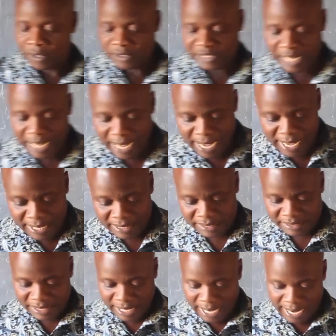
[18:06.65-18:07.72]

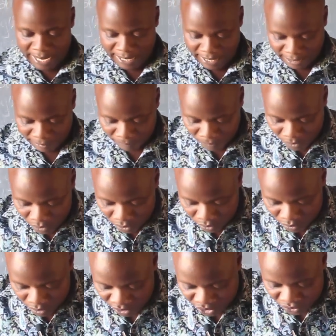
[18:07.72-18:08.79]
Sahara.
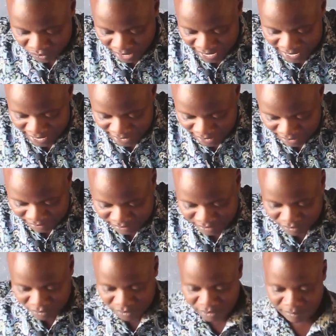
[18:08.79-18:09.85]
Those dry
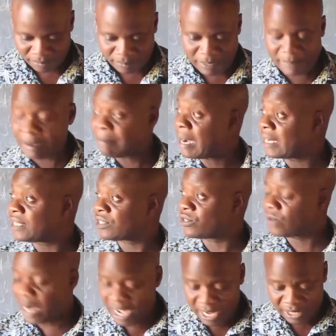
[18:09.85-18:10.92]
areas. Remember, Mali is
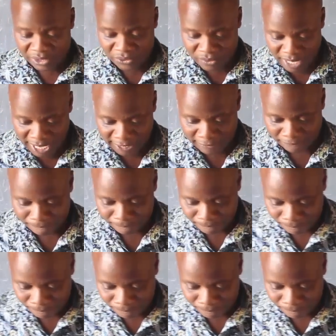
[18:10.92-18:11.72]
dry.